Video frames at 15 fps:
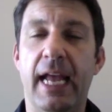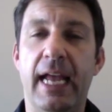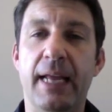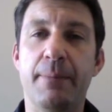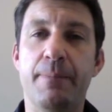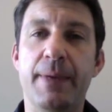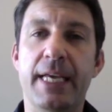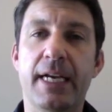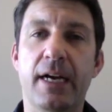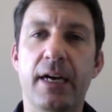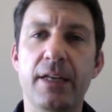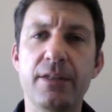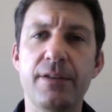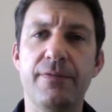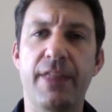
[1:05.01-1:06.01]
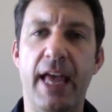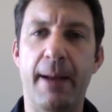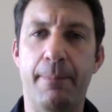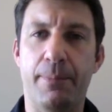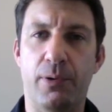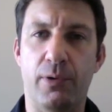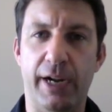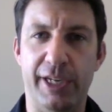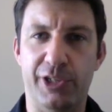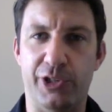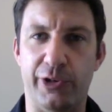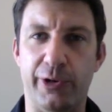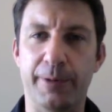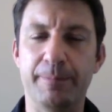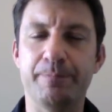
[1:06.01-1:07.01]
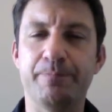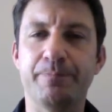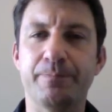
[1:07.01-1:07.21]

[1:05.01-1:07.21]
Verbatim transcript: And because of that pressure,